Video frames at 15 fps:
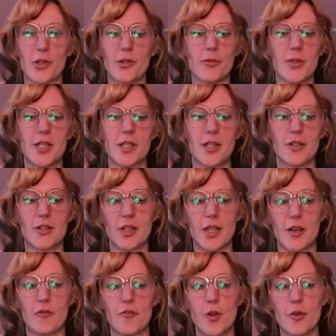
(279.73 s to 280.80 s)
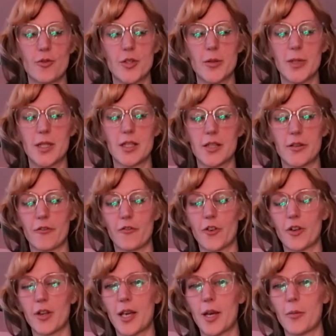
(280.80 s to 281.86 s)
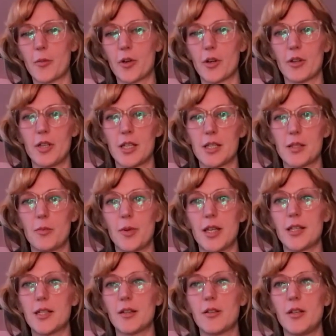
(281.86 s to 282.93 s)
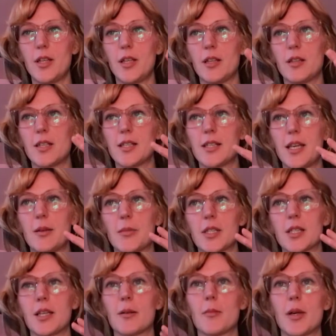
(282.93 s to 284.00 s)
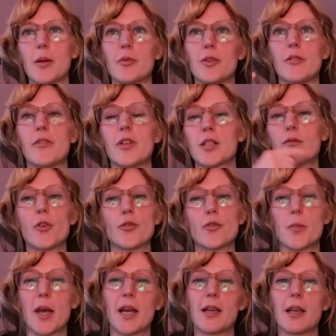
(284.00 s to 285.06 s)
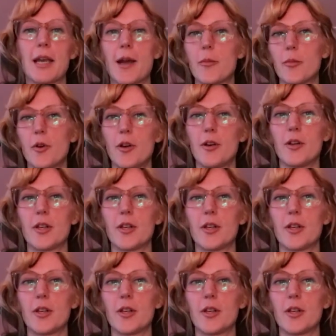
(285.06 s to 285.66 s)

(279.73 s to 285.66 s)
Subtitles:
The reason I got that phone is because the front camera is basically the same as like my previous phone's back camera,